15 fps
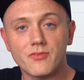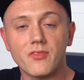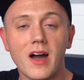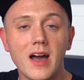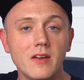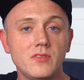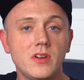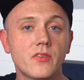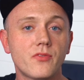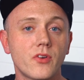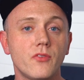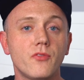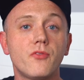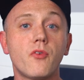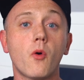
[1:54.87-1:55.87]
5
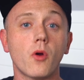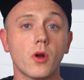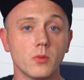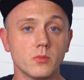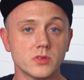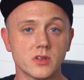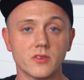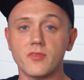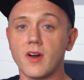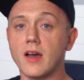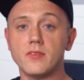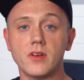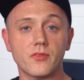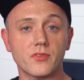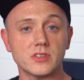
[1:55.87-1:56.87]
different forms or
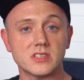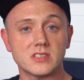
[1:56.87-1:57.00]
5 different